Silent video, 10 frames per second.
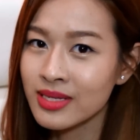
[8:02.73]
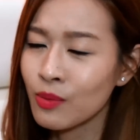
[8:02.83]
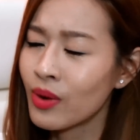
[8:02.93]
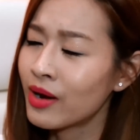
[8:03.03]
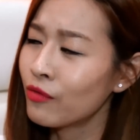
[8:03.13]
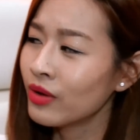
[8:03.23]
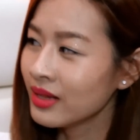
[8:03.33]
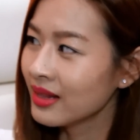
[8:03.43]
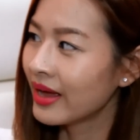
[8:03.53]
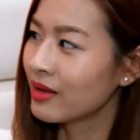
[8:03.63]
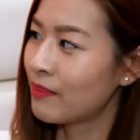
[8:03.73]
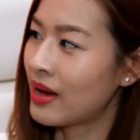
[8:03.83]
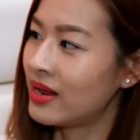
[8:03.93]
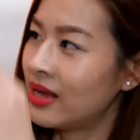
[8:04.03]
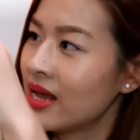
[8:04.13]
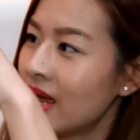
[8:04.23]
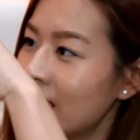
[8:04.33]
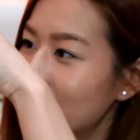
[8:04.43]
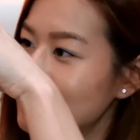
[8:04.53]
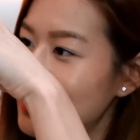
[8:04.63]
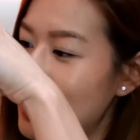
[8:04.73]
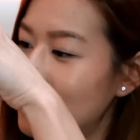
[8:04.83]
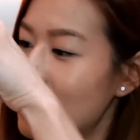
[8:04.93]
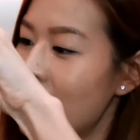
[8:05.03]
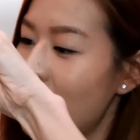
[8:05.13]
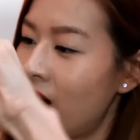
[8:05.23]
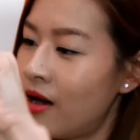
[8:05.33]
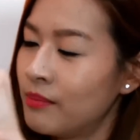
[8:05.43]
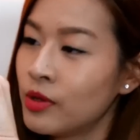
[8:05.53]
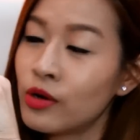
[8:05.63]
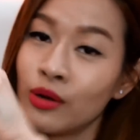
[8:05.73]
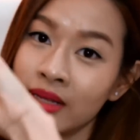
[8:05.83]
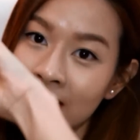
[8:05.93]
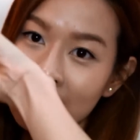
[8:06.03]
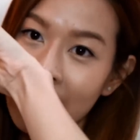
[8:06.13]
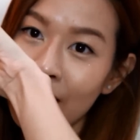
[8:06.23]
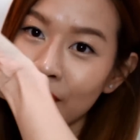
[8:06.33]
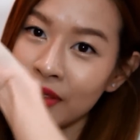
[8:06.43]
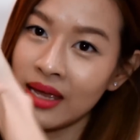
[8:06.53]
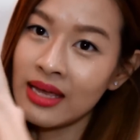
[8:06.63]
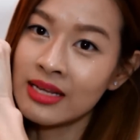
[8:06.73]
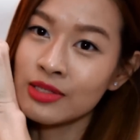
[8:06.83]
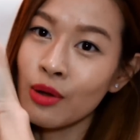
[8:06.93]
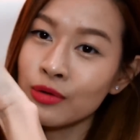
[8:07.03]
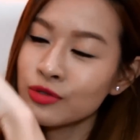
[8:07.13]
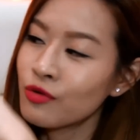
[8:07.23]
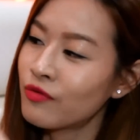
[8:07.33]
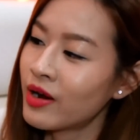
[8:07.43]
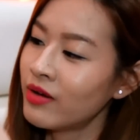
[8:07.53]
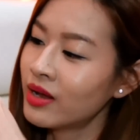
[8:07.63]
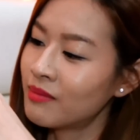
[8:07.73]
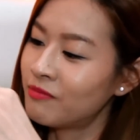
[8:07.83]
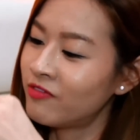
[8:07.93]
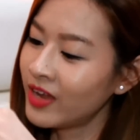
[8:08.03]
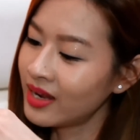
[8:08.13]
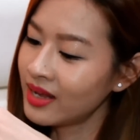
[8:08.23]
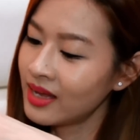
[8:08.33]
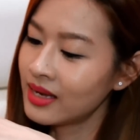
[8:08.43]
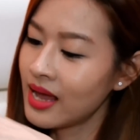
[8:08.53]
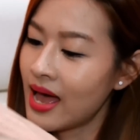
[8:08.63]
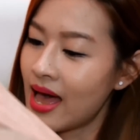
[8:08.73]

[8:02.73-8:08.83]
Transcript: And what I really like about it is that not only is it healthy, it is also very convenient.